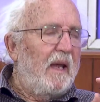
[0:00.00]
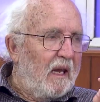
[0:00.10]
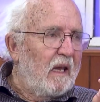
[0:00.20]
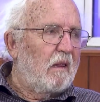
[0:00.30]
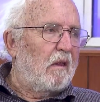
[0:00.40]

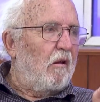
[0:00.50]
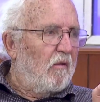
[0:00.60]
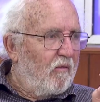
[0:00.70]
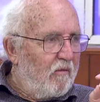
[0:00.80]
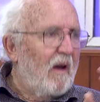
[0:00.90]
It's
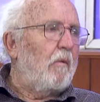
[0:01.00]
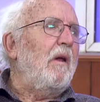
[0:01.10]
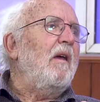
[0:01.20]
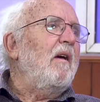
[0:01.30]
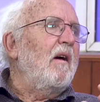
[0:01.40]

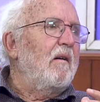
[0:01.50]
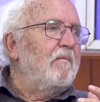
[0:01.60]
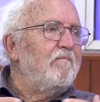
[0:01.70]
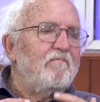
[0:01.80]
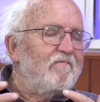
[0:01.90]
very,
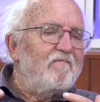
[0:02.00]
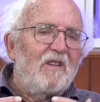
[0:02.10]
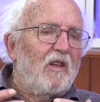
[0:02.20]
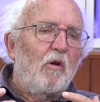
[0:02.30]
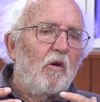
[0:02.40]

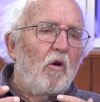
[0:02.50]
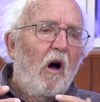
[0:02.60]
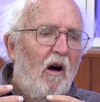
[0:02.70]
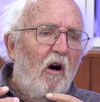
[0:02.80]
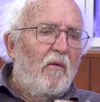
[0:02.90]
you
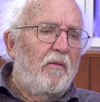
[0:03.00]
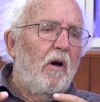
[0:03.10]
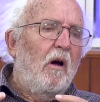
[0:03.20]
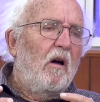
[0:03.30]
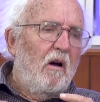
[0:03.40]

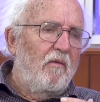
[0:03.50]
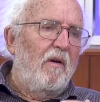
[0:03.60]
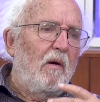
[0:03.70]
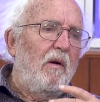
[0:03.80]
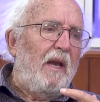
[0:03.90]
offer a
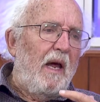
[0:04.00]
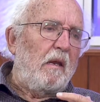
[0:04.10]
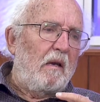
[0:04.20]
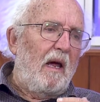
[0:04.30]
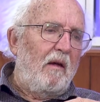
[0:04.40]
very
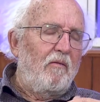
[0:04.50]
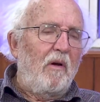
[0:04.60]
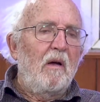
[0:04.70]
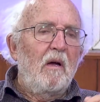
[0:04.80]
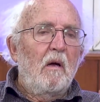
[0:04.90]
nice life.
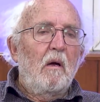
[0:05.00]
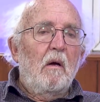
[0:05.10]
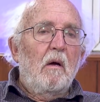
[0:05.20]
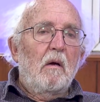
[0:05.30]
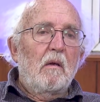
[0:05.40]

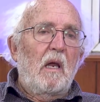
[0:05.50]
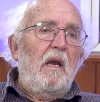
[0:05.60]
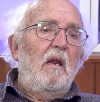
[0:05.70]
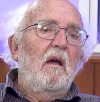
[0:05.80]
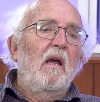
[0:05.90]
Then
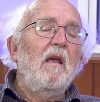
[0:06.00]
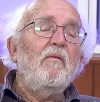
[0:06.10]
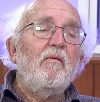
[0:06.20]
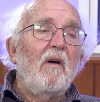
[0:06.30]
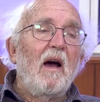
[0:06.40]

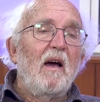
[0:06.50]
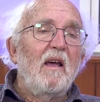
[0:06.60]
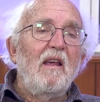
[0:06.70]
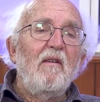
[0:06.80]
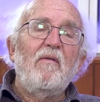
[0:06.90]
if
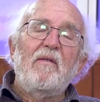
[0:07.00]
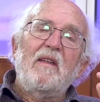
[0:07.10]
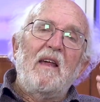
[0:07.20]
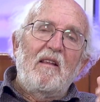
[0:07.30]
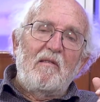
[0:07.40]

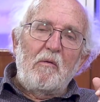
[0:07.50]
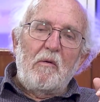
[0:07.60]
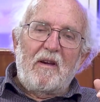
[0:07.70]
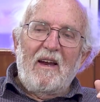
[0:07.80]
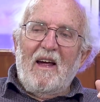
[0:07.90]
they
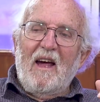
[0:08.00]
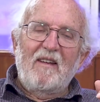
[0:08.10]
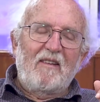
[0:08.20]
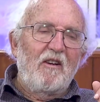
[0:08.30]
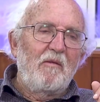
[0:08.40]
choose
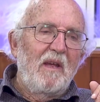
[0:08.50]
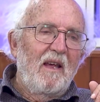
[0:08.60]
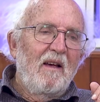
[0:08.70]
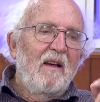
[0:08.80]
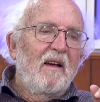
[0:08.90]
astronomy,
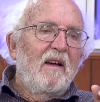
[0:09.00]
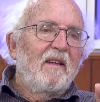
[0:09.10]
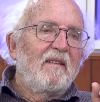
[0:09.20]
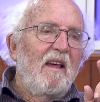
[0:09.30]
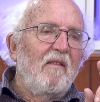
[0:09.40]

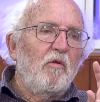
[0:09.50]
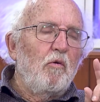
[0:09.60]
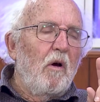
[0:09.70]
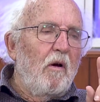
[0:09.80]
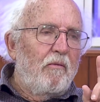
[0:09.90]
they have
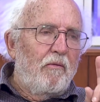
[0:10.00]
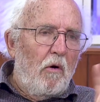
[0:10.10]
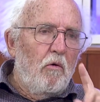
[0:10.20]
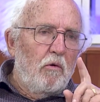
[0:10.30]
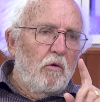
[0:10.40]
to
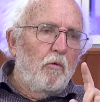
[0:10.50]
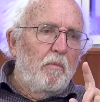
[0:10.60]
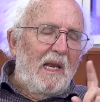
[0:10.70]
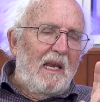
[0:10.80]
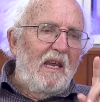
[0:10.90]
avoid to
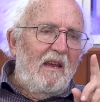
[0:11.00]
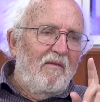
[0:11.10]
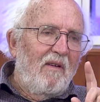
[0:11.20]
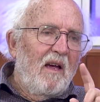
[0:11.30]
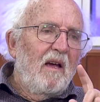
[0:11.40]

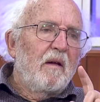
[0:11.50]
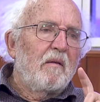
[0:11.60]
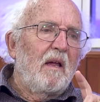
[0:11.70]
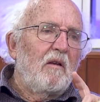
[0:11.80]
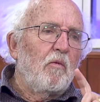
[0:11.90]
believe
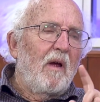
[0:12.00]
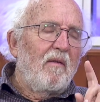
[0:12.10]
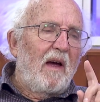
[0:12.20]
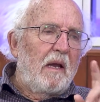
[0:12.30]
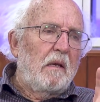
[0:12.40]
that we
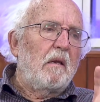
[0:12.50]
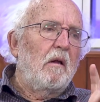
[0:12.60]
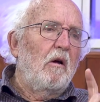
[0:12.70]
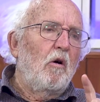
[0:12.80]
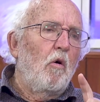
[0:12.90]
have
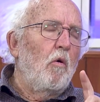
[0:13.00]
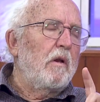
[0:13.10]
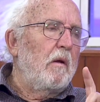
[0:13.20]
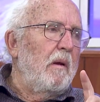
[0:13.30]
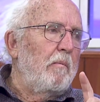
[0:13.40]
answered all
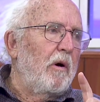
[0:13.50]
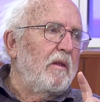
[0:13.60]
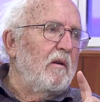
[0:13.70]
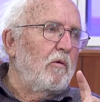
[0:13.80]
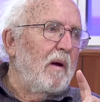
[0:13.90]
the
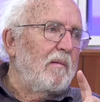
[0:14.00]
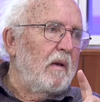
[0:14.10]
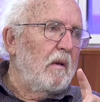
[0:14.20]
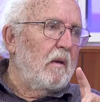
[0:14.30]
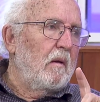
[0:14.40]
important
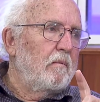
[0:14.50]
questions.